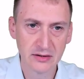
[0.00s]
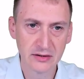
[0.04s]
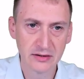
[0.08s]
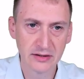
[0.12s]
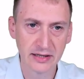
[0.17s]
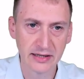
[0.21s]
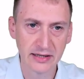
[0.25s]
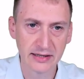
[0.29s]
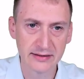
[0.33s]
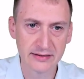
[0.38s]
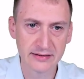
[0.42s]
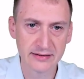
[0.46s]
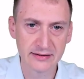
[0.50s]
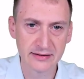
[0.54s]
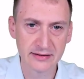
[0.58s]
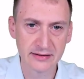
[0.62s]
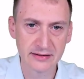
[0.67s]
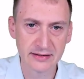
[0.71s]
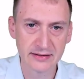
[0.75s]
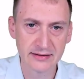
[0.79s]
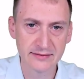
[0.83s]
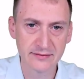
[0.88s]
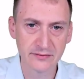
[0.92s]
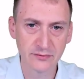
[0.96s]
and
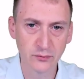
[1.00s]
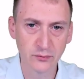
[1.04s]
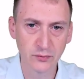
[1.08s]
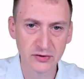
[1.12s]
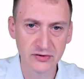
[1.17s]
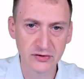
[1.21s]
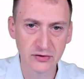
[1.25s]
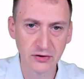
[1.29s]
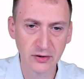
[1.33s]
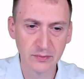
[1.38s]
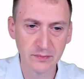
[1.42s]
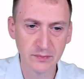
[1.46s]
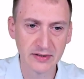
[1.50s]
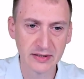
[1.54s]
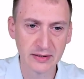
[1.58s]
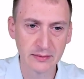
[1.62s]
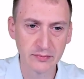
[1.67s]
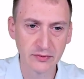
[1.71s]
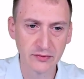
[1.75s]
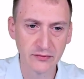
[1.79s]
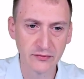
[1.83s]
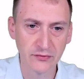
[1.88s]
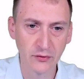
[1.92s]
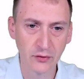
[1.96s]
it was not being
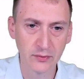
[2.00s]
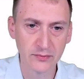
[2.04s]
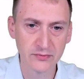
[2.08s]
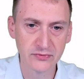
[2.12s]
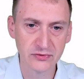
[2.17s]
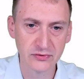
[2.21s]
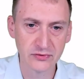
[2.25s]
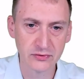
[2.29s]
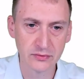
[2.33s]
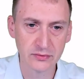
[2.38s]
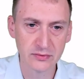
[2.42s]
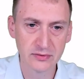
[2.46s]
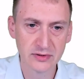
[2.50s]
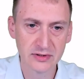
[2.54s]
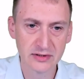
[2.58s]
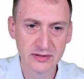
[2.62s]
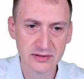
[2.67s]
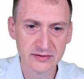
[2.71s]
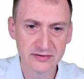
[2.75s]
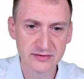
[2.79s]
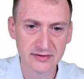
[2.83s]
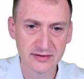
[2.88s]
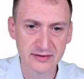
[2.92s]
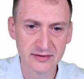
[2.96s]
performed. So
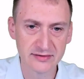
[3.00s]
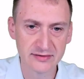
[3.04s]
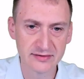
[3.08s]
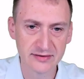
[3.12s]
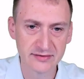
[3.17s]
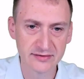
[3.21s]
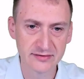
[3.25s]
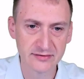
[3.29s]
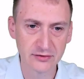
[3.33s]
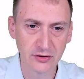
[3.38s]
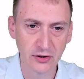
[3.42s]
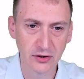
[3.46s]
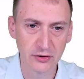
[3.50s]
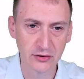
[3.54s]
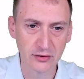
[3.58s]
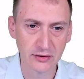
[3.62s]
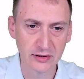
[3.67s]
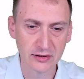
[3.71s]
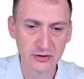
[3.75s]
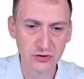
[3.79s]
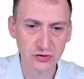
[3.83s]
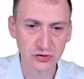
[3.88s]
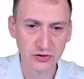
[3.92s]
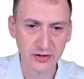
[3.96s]
since this is
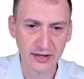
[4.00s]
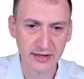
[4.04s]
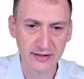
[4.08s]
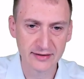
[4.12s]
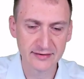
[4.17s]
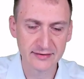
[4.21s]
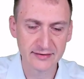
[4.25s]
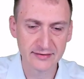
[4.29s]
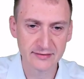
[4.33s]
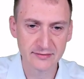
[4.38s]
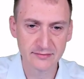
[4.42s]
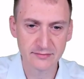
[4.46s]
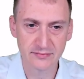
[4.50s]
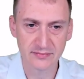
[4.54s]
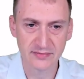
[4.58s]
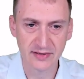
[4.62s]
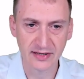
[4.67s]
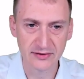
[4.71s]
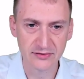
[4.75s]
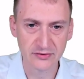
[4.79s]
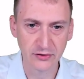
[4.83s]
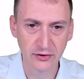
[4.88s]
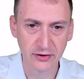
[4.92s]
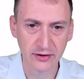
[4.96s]
unchecked,
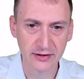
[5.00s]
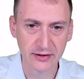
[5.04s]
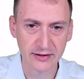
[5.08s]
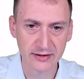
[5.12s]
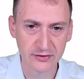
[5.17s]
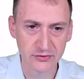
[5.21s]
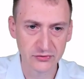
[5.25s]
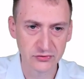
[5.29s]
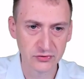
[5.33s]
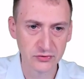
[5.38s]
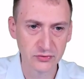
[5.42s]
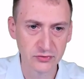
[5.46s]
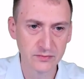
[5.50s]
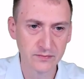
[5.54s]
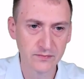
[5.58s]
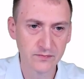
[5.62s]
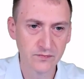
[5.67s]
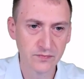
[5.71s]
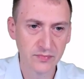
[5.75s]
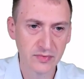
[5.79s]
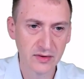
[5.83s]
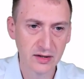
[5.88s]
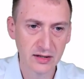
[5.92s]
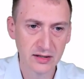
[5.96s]
that's not an issue.
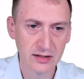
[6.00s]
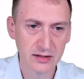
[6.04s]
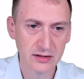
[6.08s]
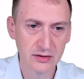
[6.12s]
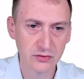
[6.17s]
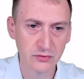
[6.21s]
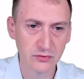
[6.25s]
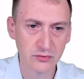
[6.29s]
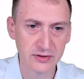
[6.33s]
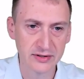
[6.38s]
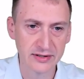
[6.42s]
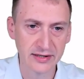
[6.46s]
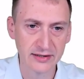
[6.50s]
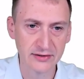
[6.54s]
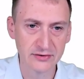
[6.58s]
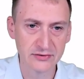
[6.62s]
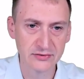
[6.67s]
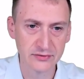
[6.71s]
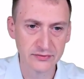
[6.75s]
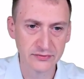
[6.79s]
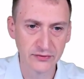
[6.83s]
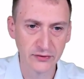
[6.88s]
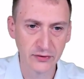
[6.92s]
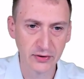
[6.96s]

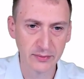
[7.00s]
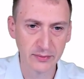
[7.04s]
Credential for